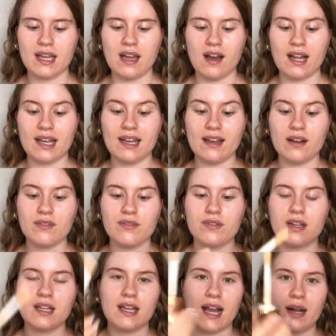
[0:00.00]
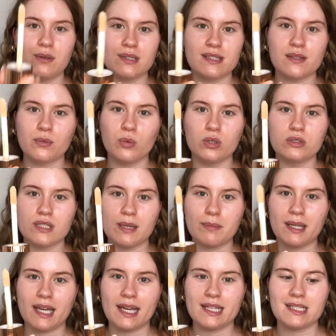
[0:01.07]
I love how it's a wand
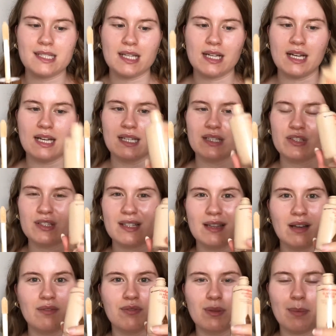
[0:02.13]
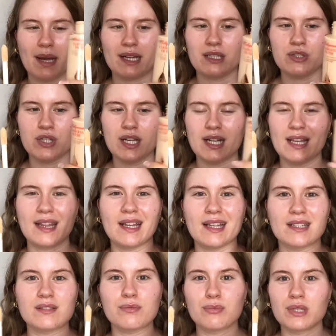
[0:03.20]
applicator and I just love the packaging. I think it's
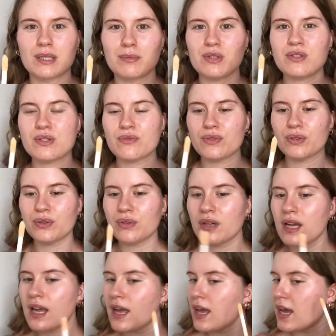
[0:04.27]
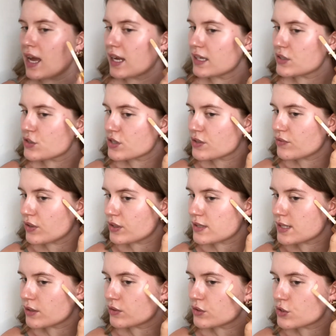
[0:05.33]
really beautiful and I just focus it on
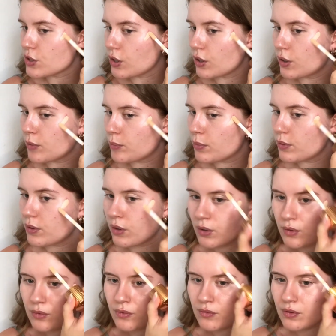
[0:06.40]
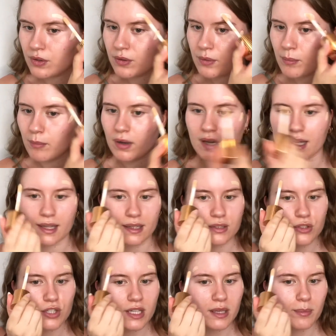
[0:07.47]
the top of my
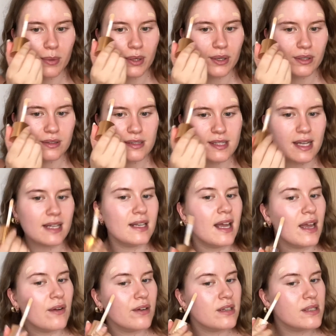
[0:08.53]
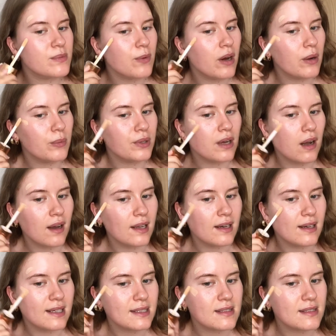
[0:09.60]
cheekbones and areas where I want to highlight.